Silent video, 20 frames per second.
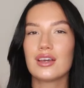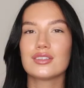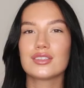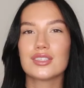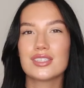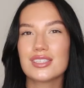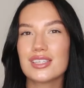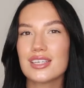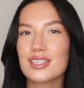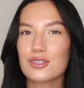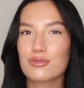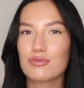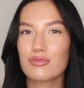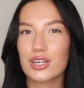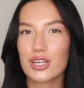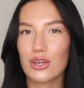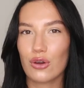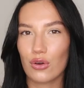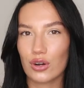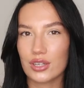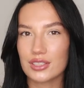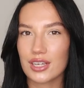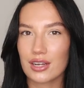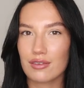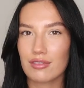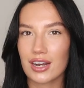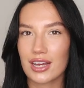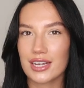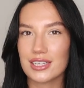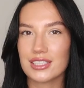so this isn't really holiday
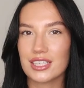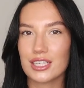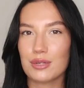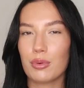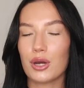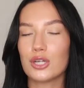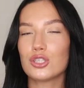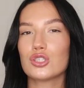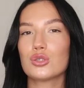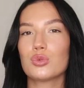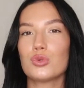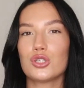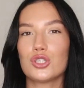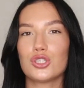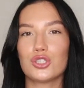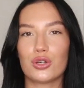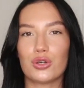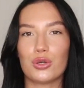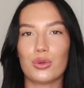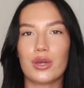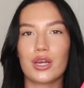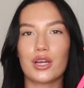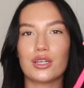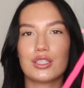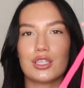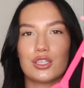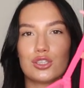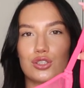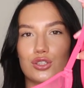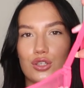related, but I just want to show you it
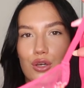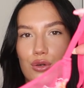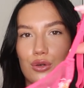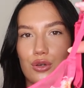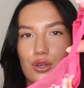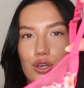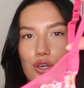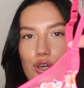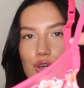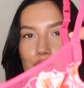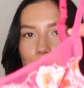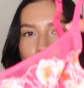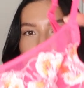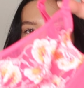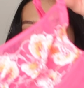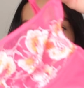because it's so cute.